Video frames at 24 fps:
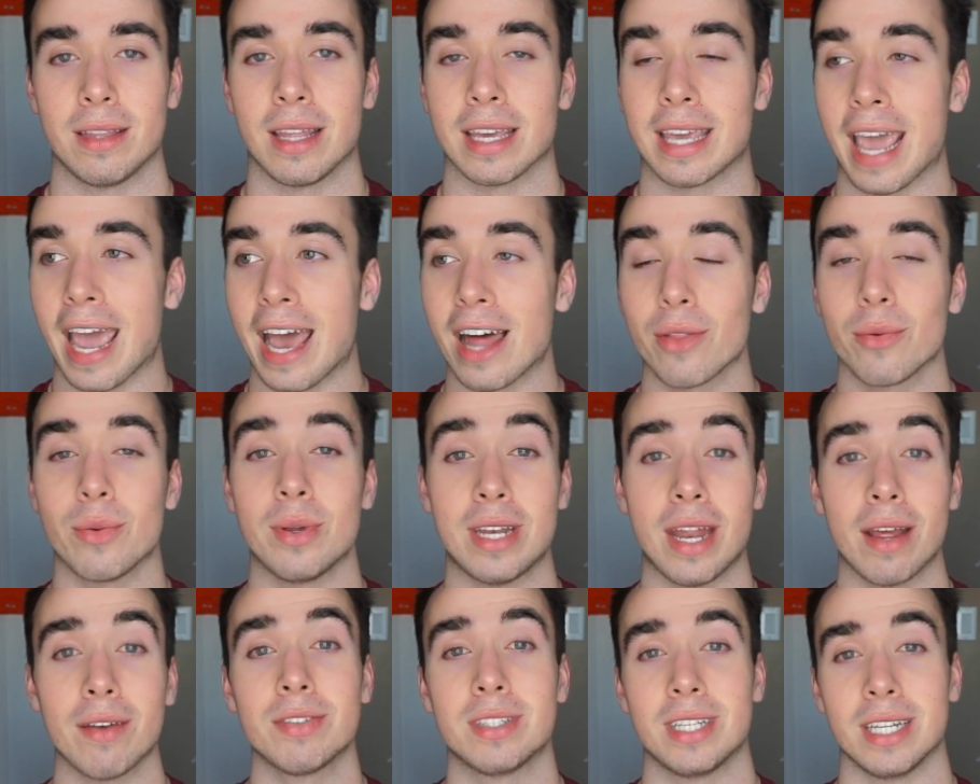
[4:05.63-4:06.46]
The calorie
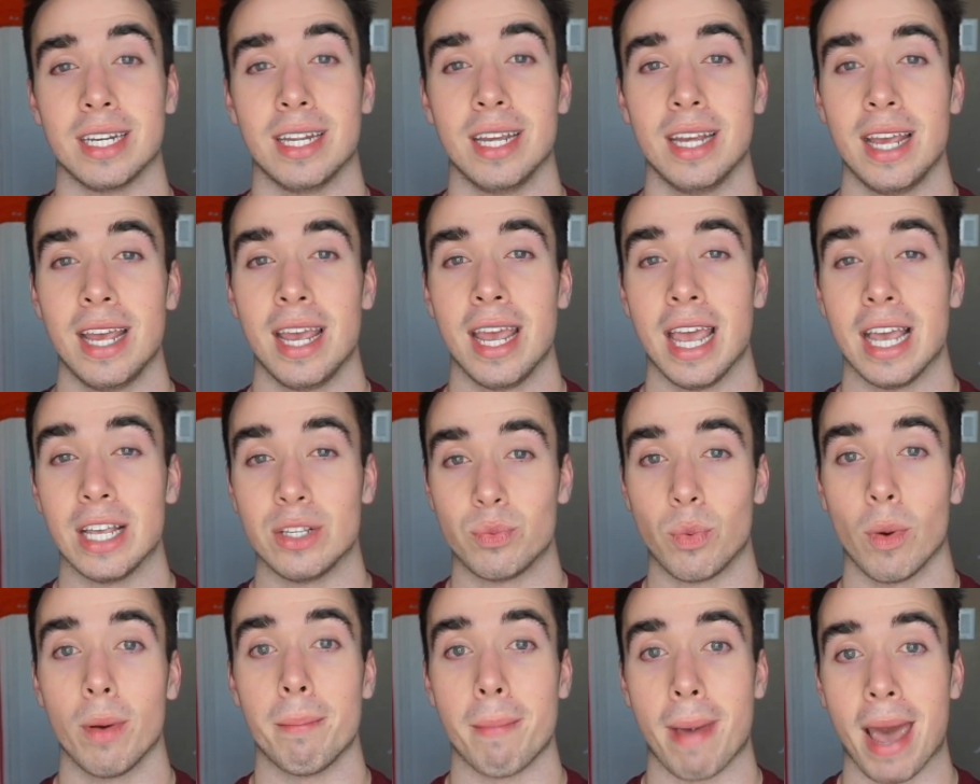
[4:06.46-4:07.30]
deficit is
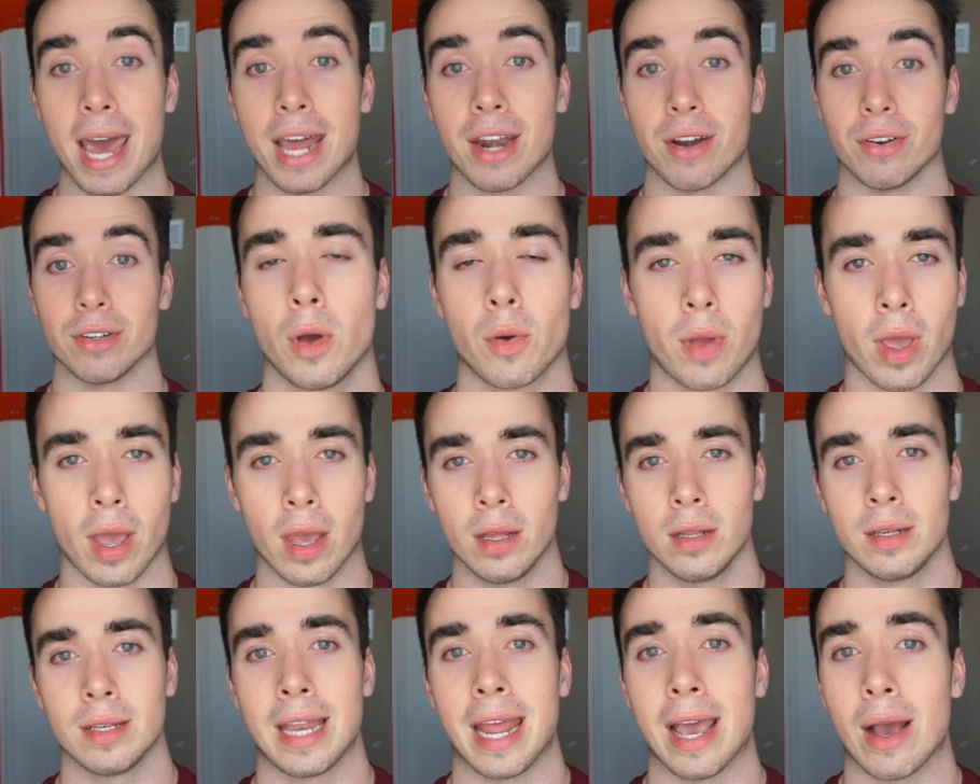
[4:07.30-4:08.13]
what matters.
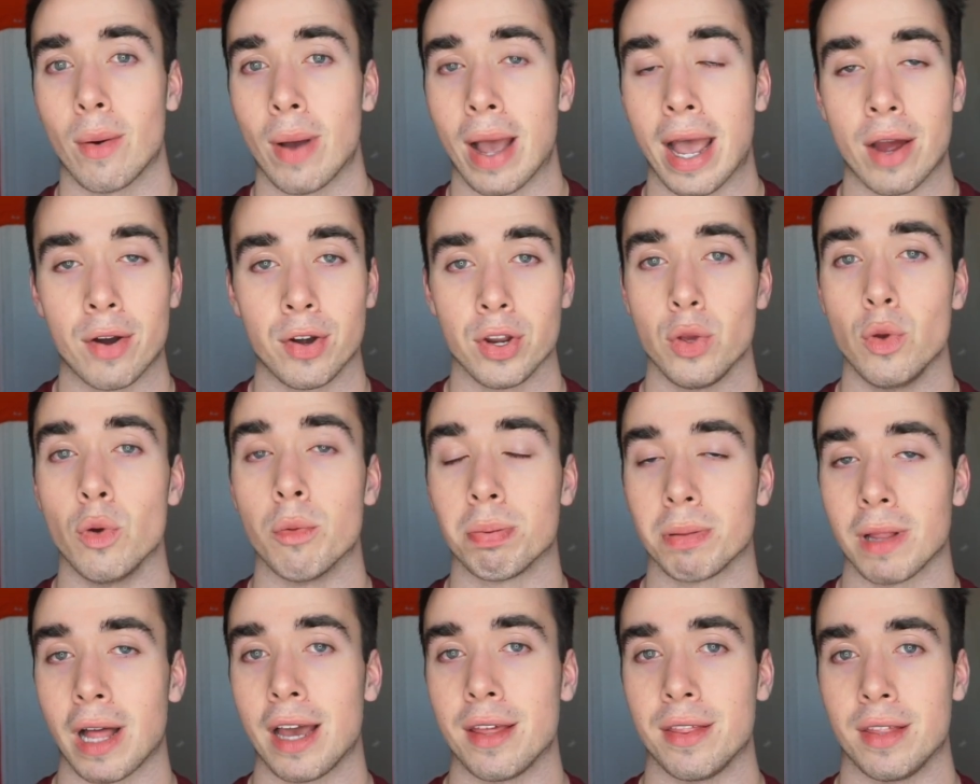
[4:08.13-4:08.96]
Okay, now how do you
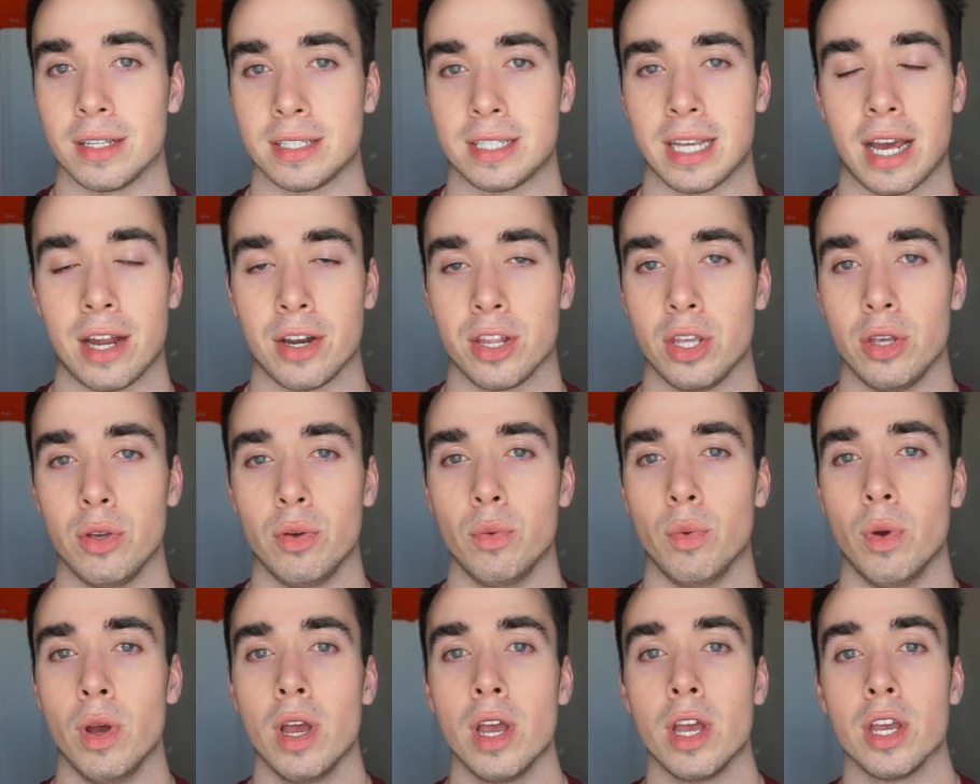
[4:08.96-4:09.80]
apply this? How do
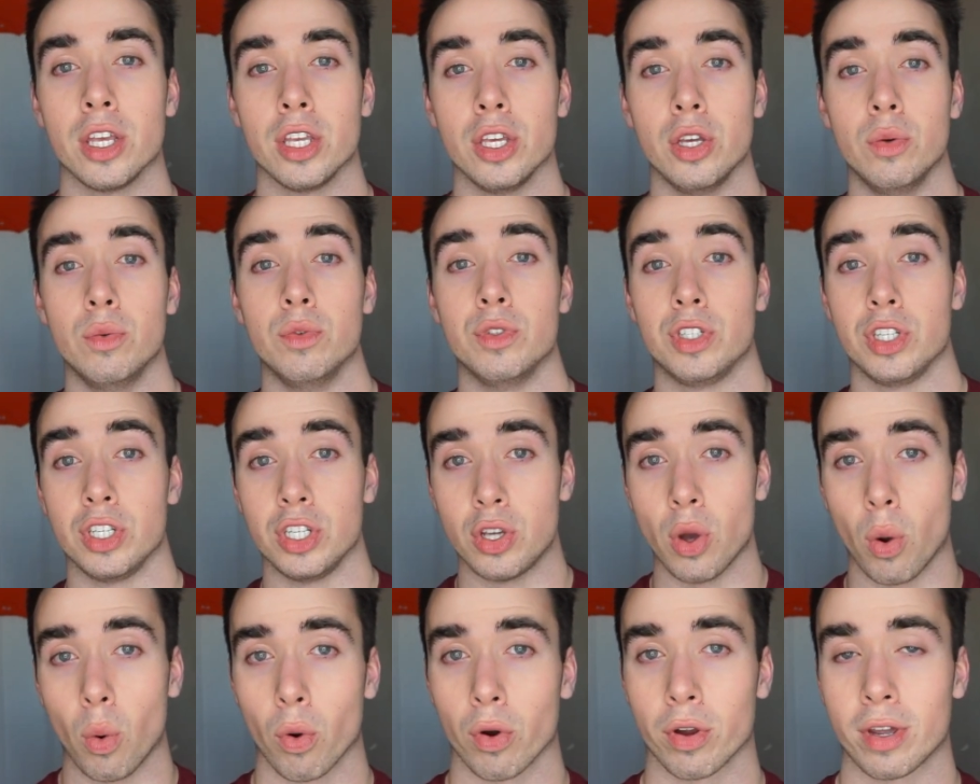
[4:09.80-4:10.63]
you use
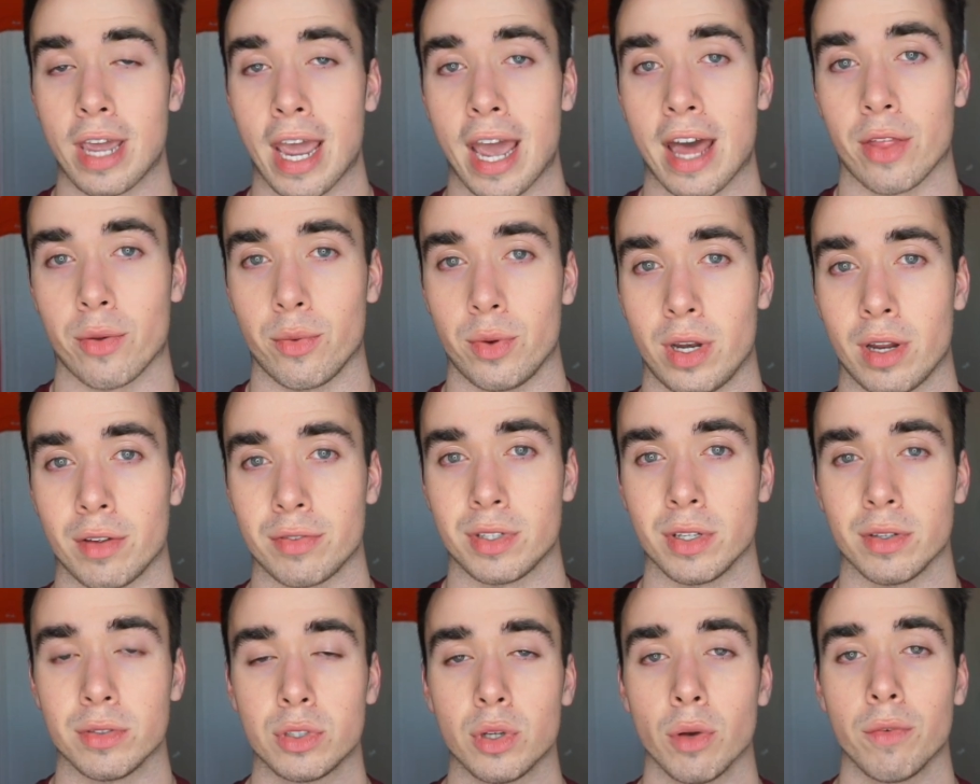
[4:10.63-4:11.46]
your calorie
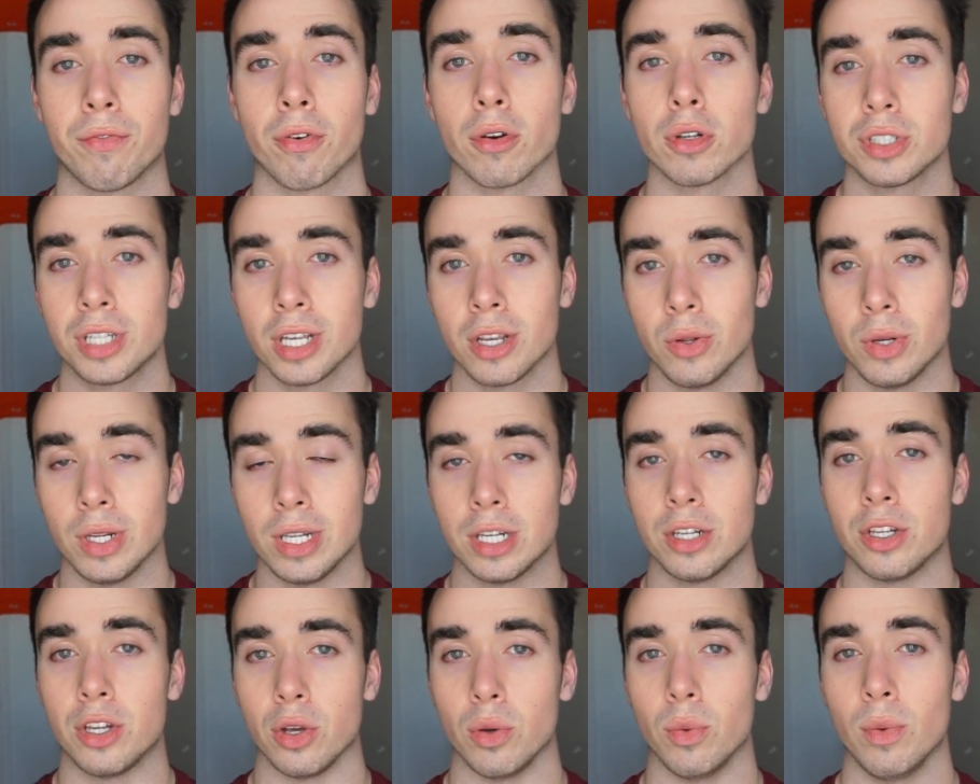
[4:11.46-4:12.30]
deficit? So first thing you need
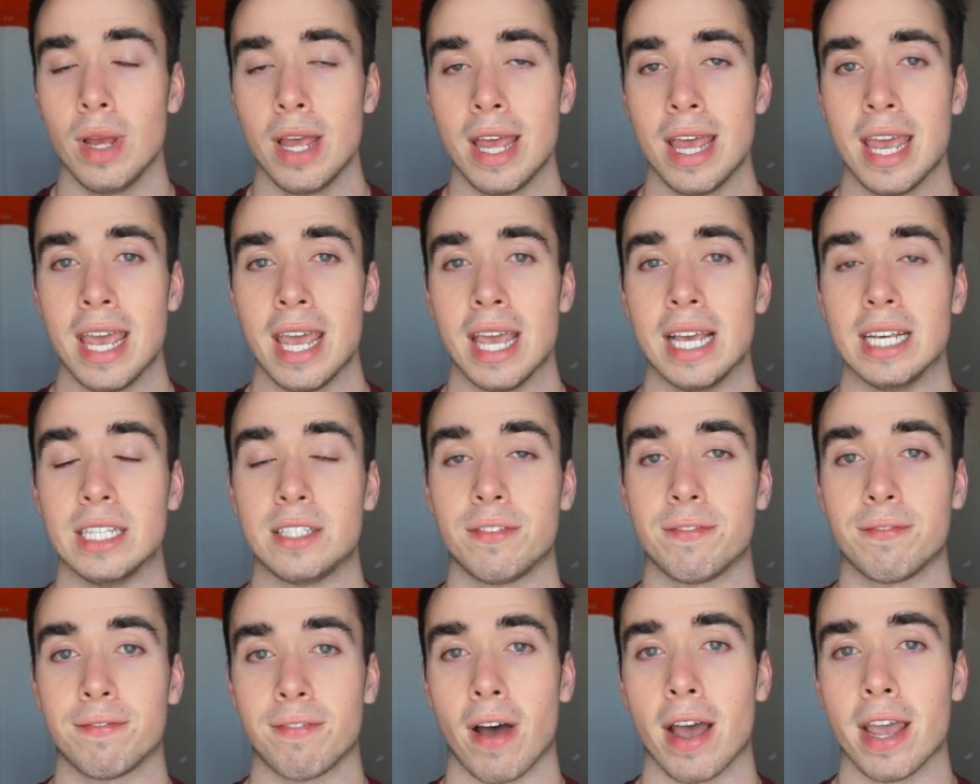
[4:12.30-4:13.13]
to do is
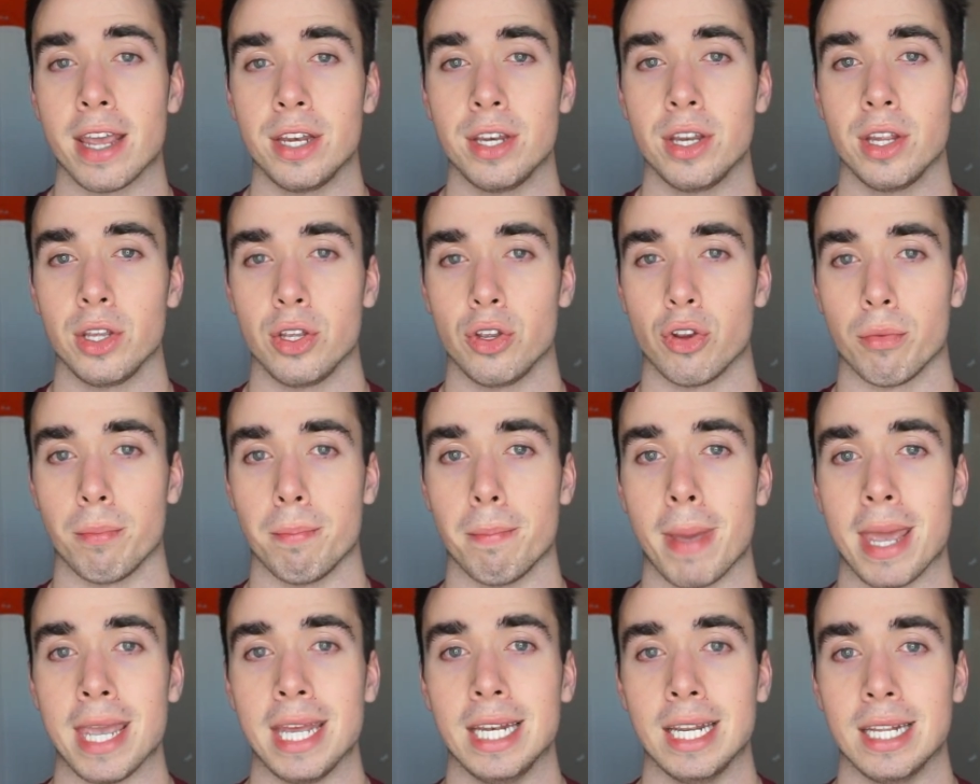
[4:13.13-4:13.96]
find your
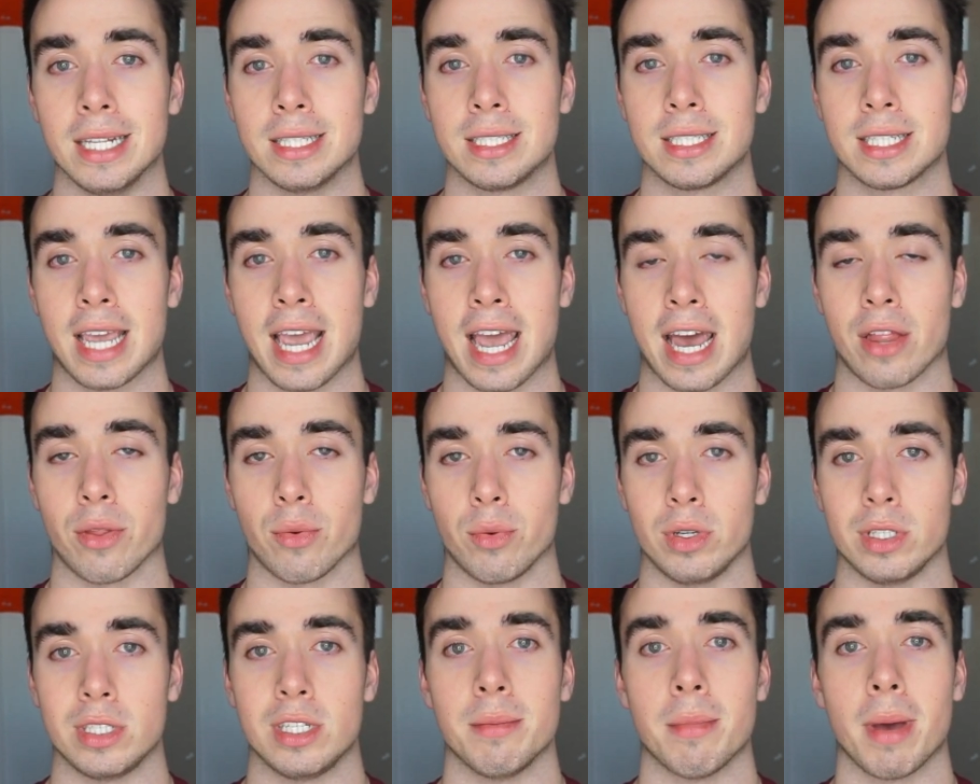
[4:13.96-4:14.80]
maintenance
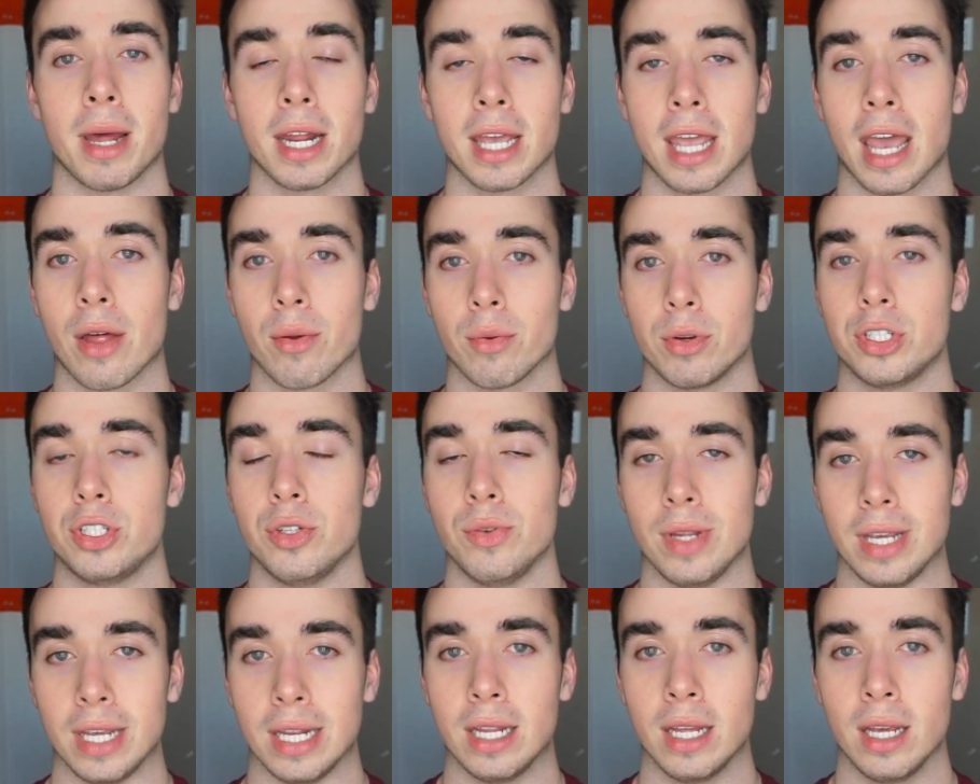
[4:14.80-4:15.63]
calories, the amount of calories you
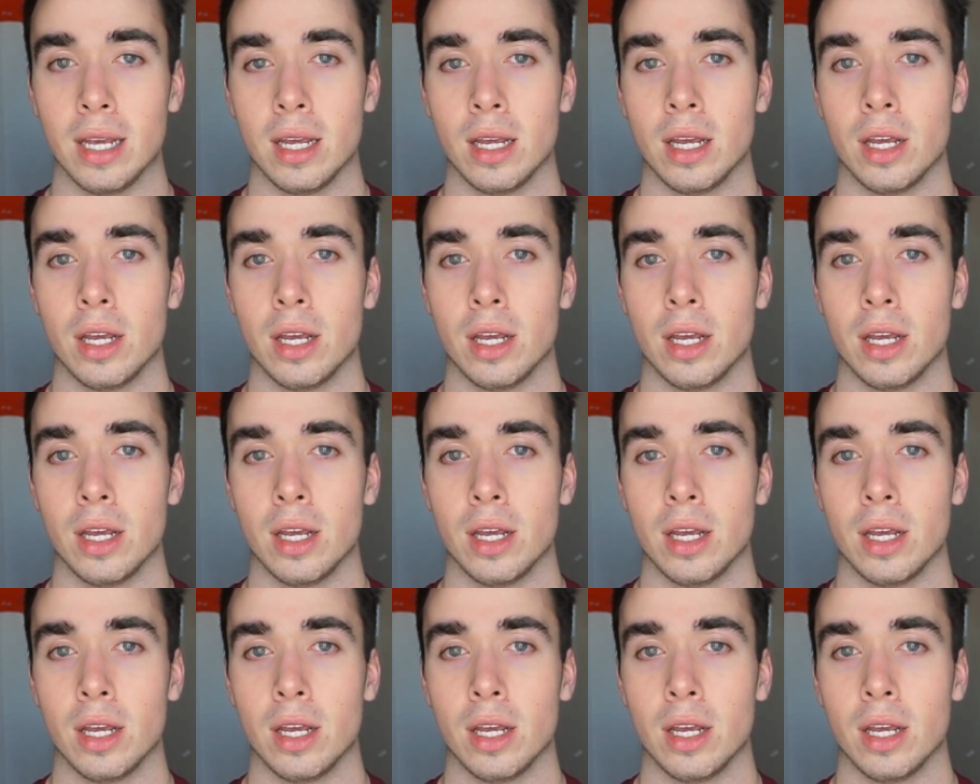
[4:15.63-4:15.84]
need